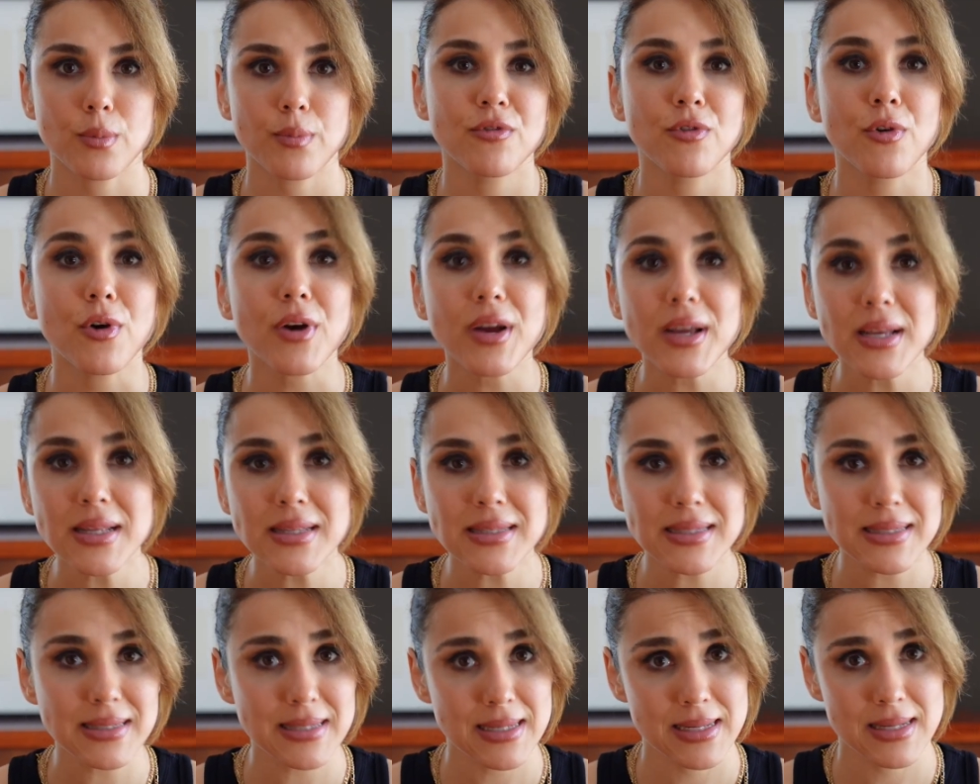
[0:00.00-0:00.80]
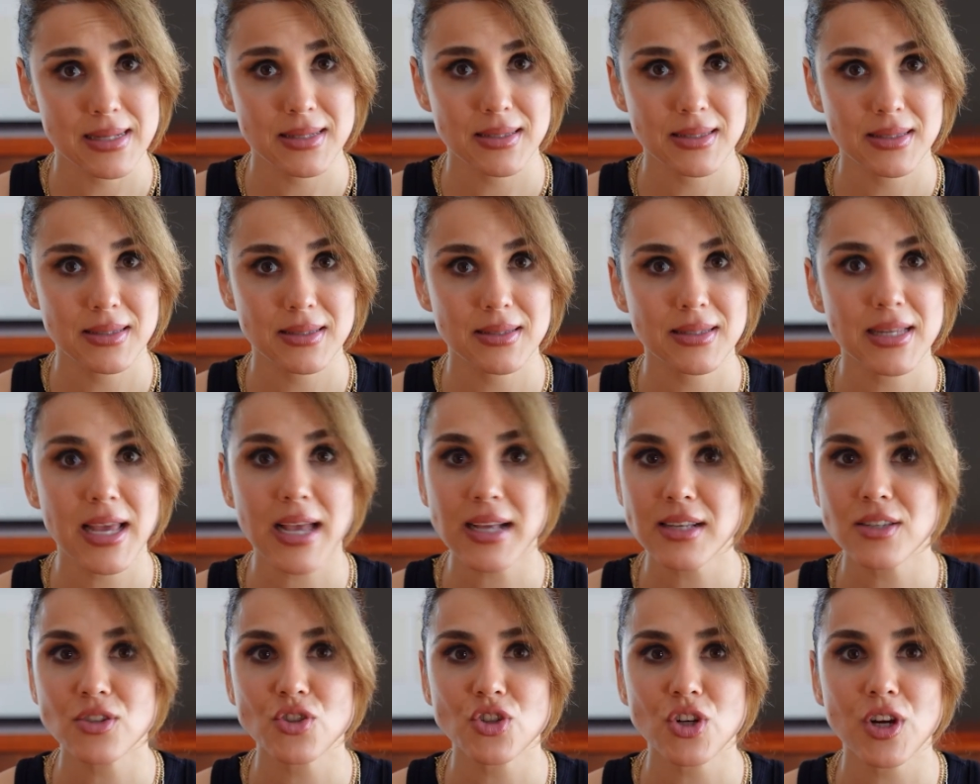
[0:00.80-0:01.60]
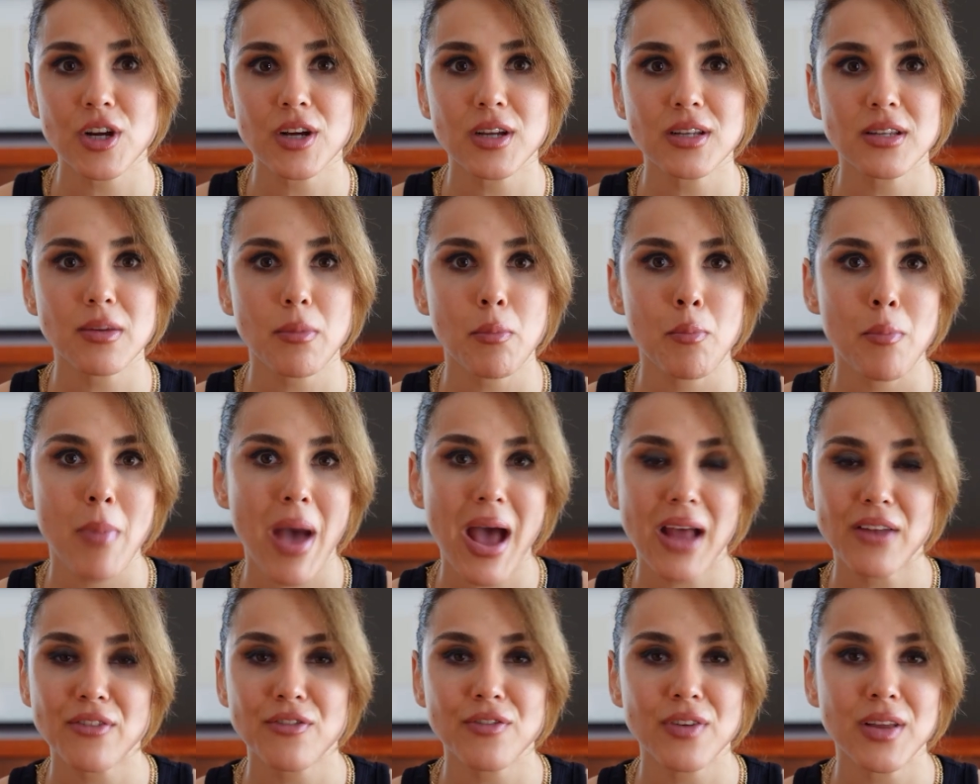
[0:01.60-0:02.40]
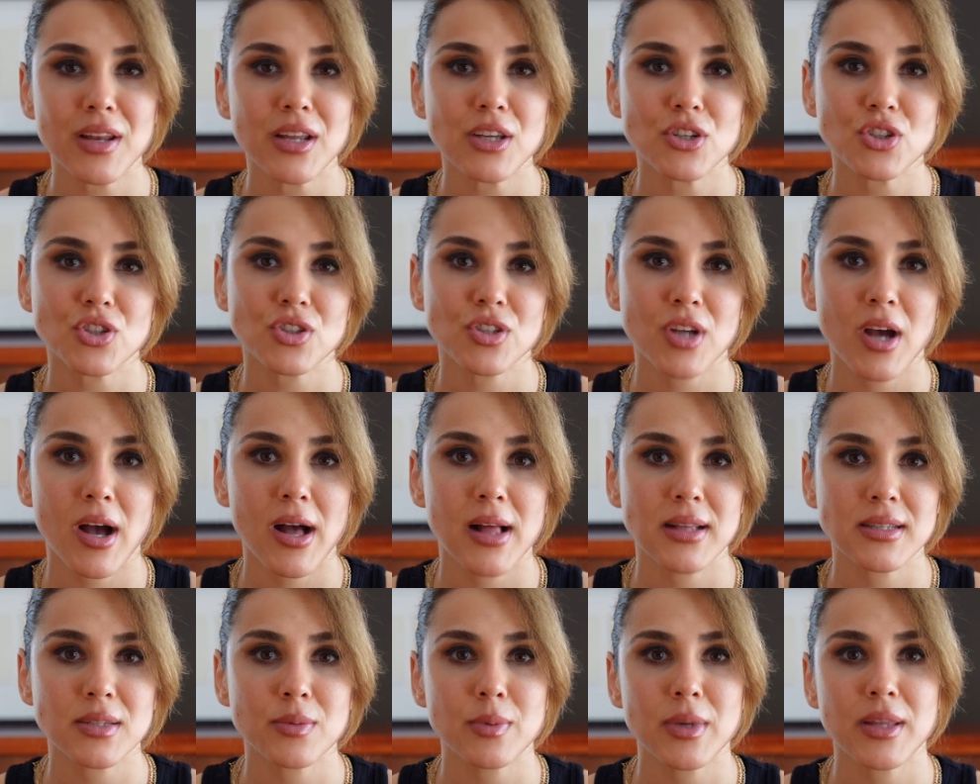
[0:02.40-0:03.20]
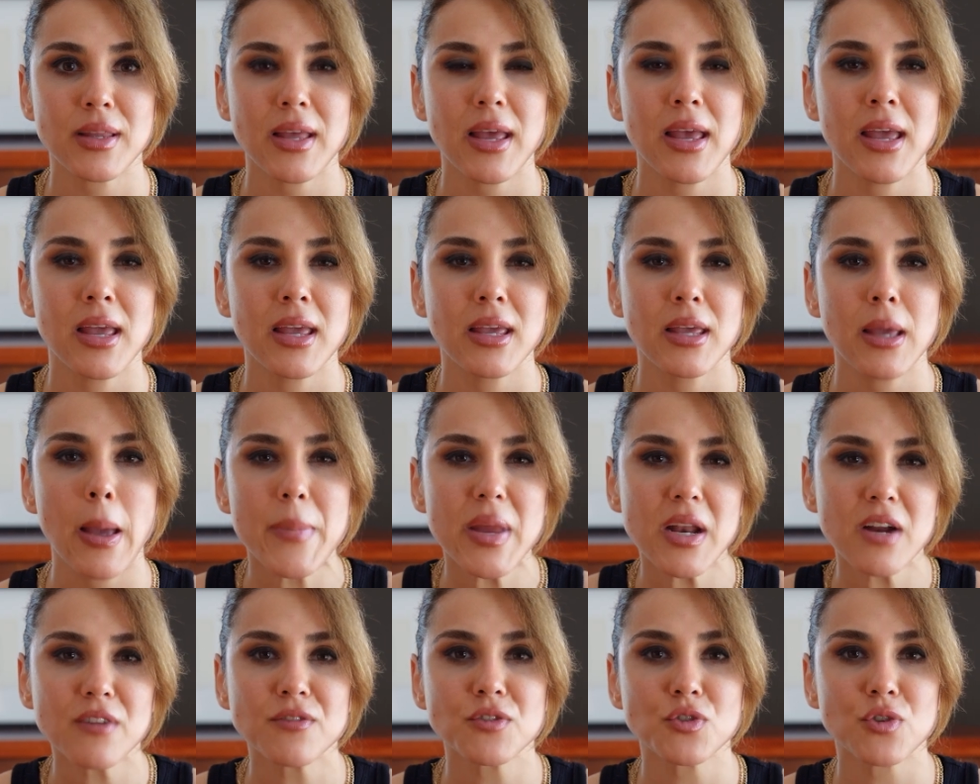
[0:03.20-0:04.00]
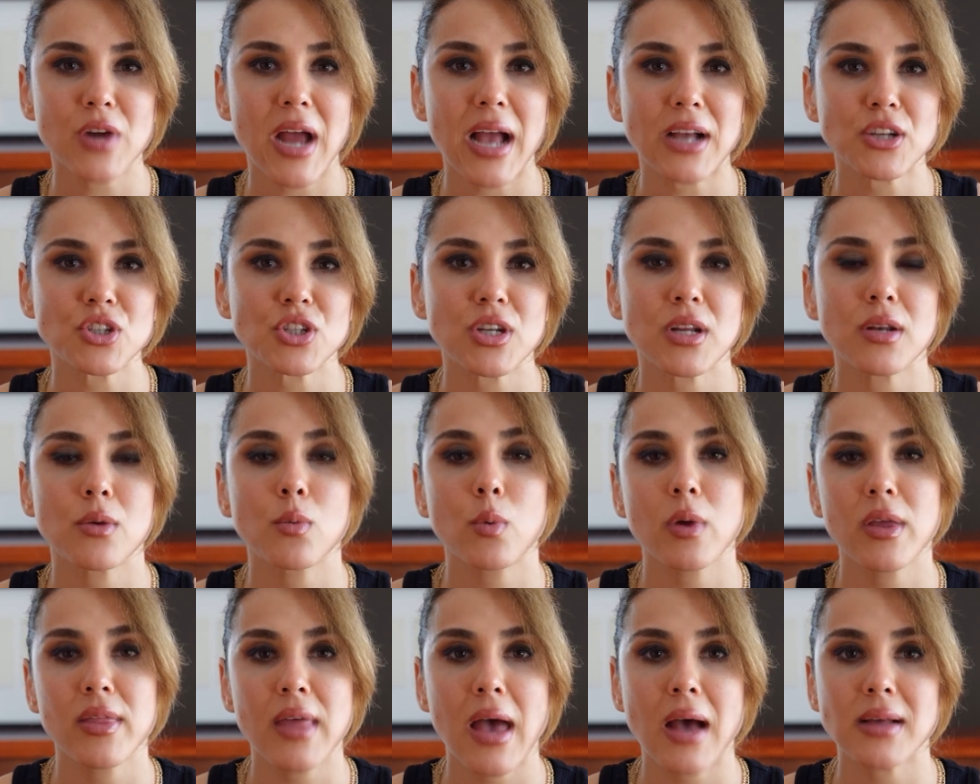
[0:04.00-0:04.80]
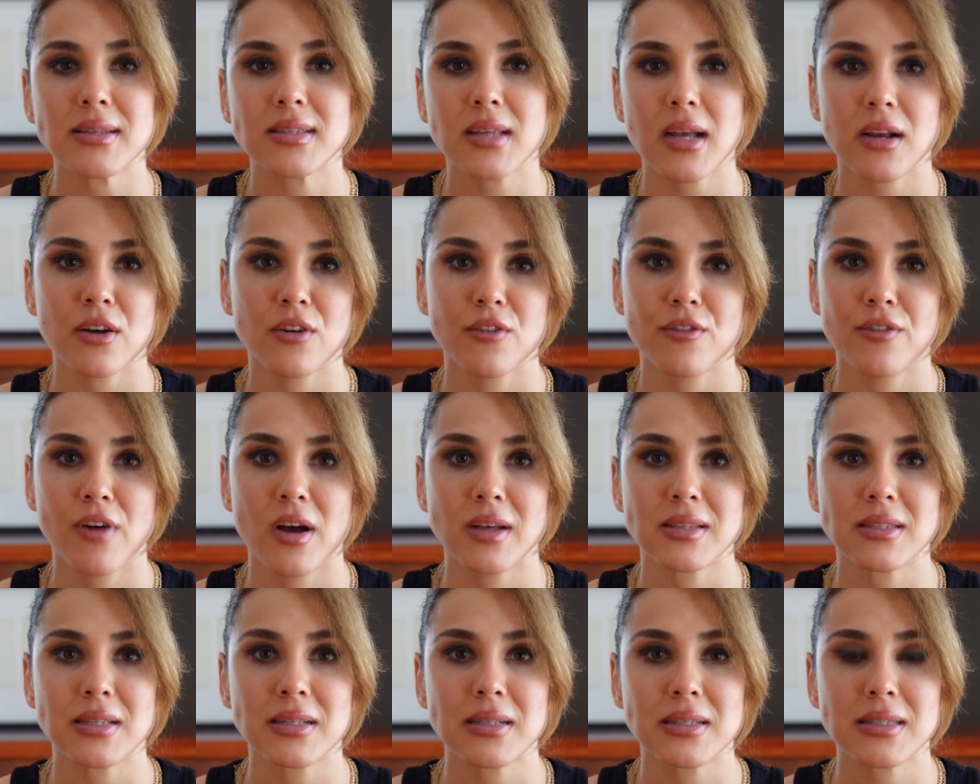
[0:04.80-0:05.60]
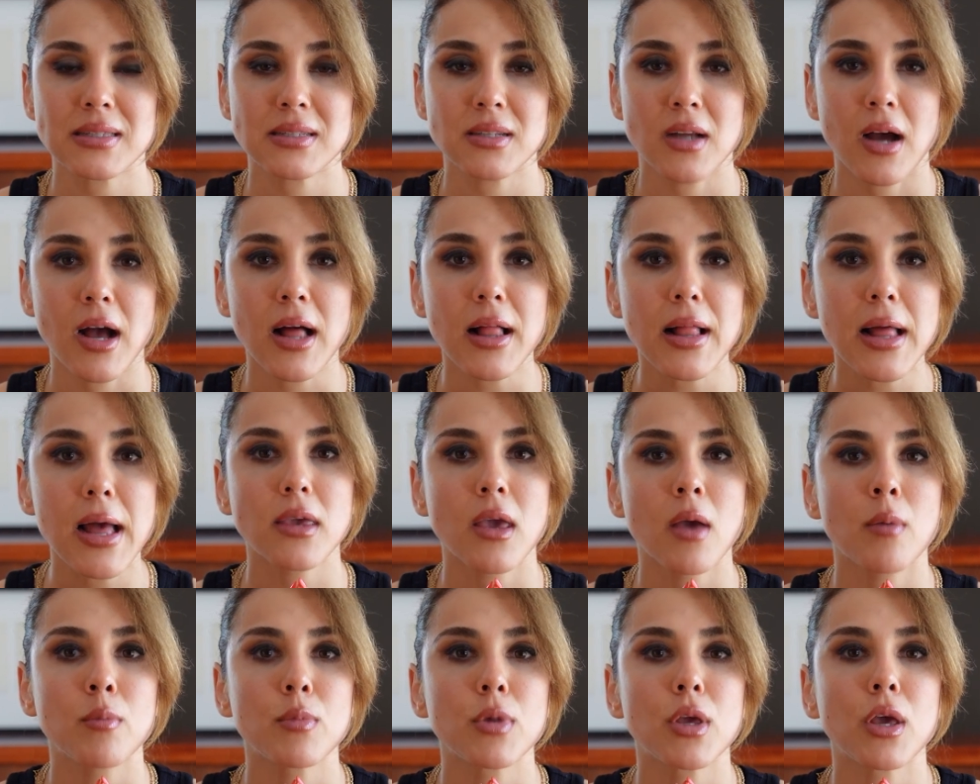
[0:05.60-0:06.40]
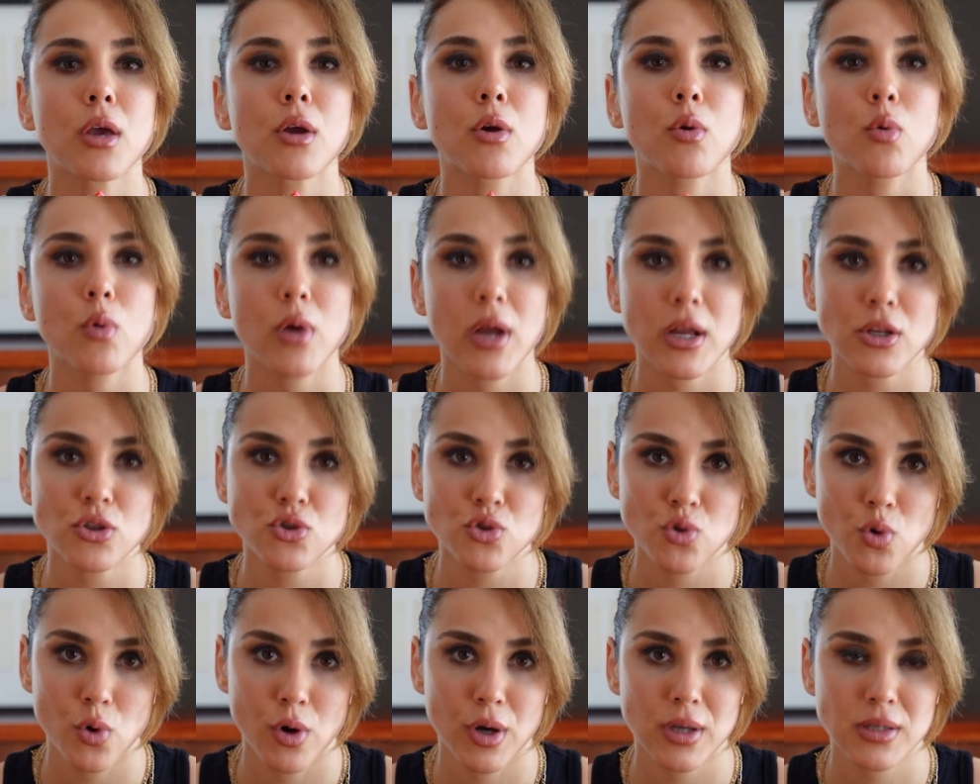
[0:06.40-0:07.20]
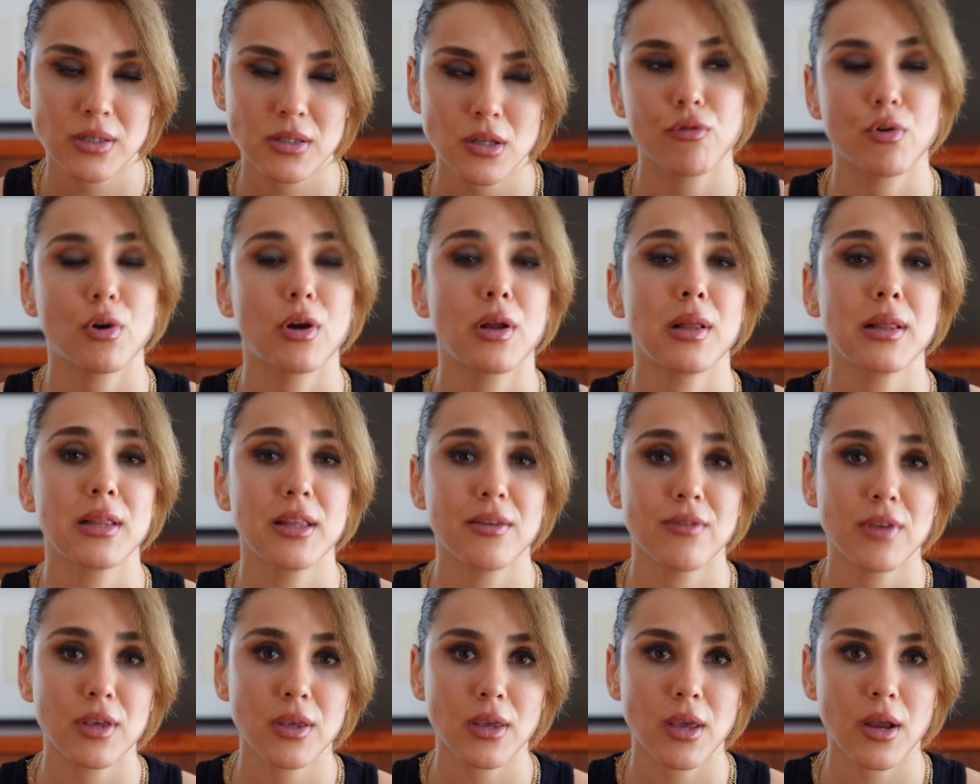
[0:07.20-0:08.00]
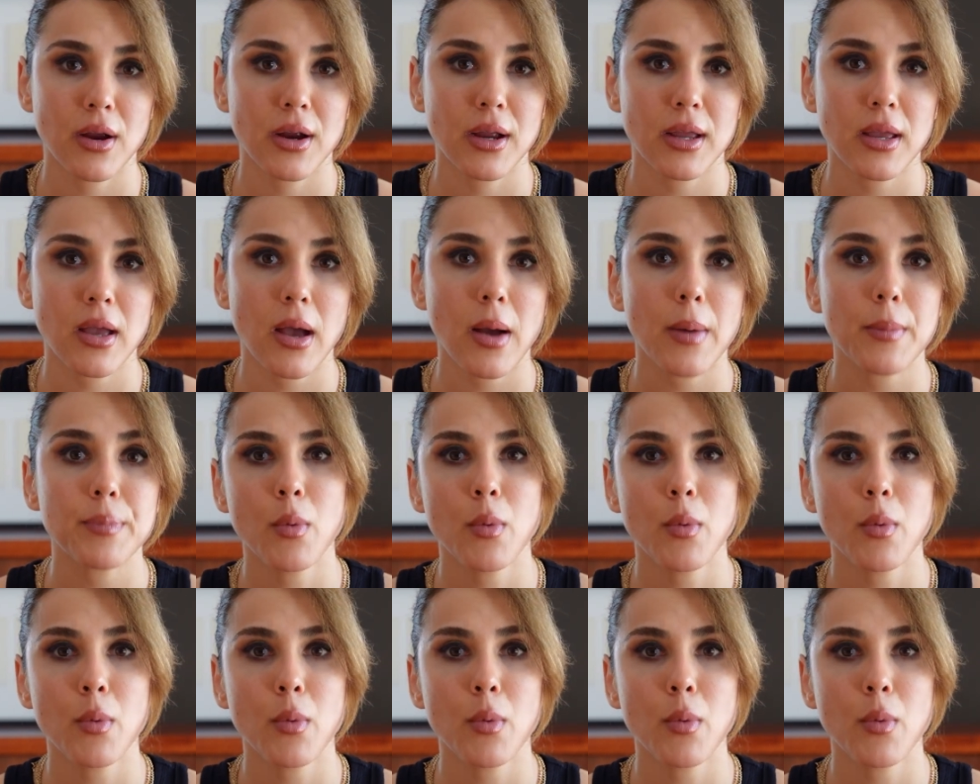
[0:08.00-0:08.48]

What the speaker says: For instance, textured matte finish tiles with a bit of traction without sacrificing style can be a great choice for a living area.